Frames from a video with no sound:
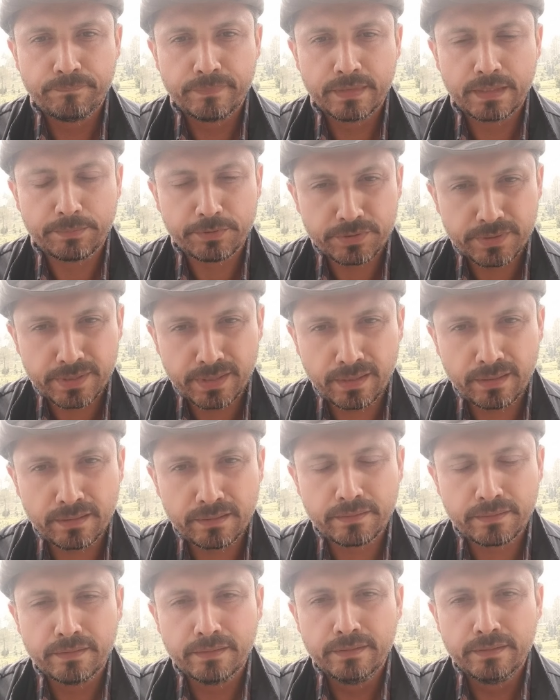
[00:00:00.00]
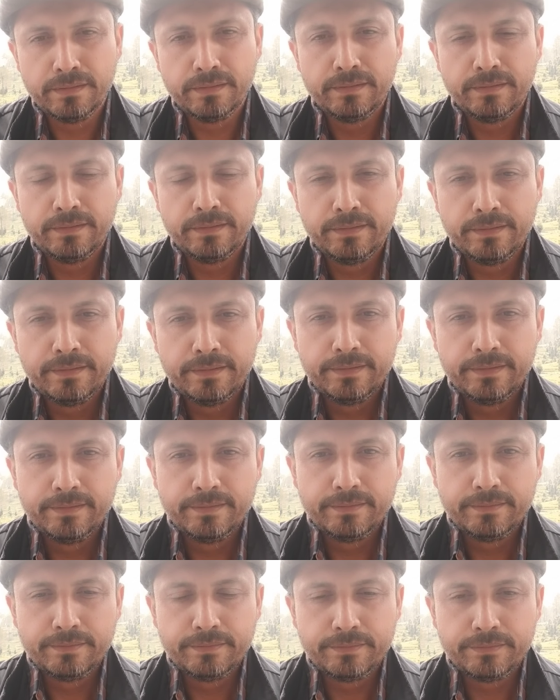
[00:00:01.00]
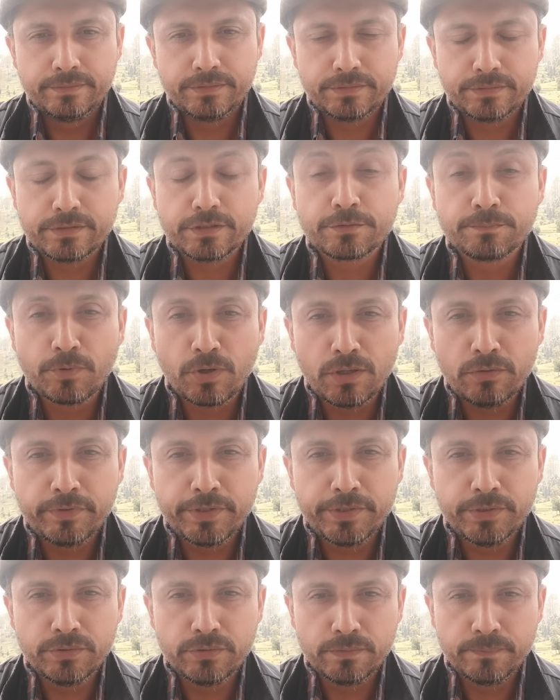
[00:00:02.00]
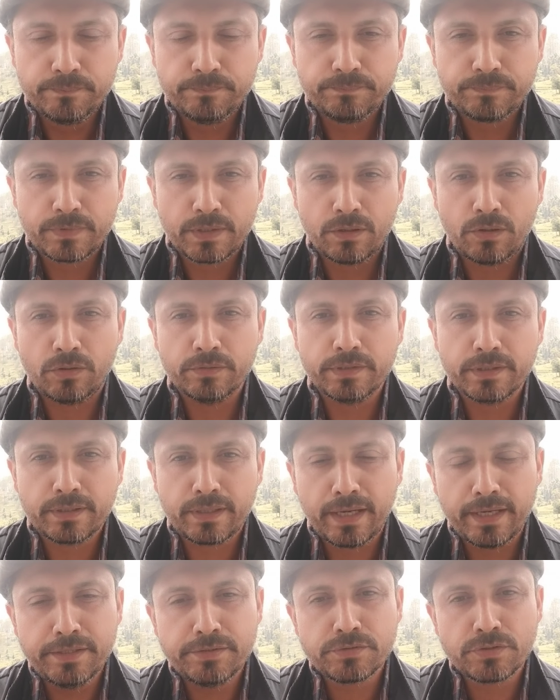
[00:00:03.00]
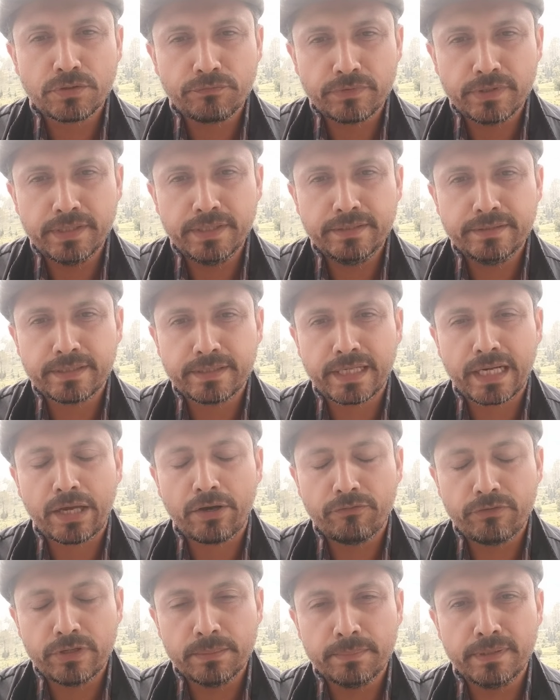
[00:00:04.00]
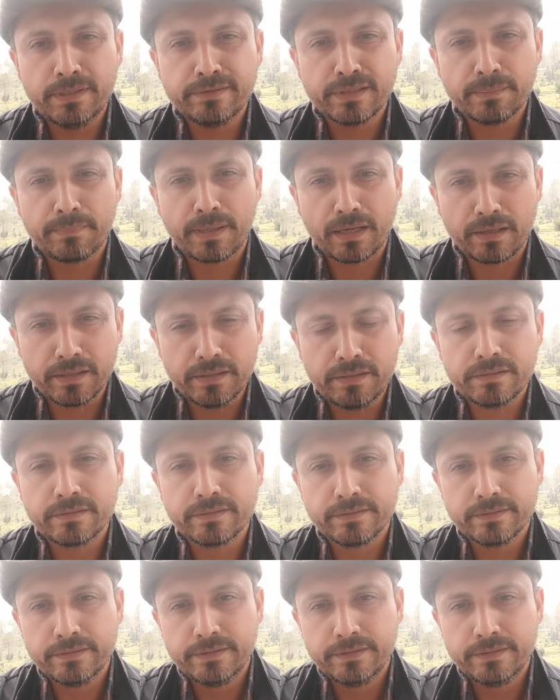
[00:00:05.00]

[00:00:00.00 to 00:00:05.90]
Namaskar. This is a small video on the kinds of ghee that are available in the market